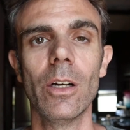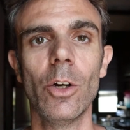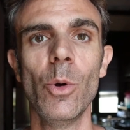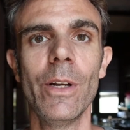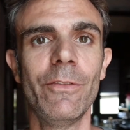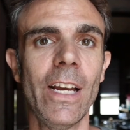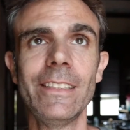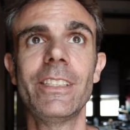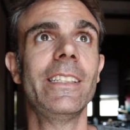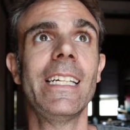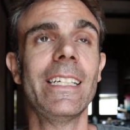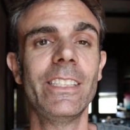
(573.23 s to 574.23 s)
Who
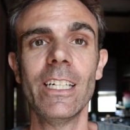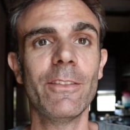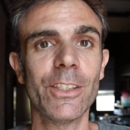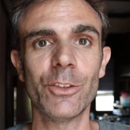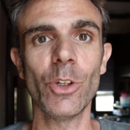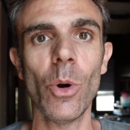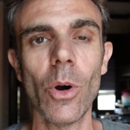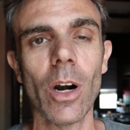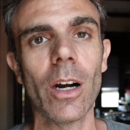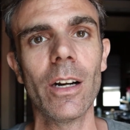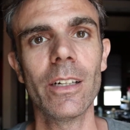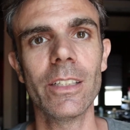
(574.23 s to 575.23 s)
invented the idea of a
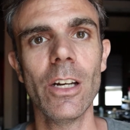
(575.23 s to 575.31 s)
door?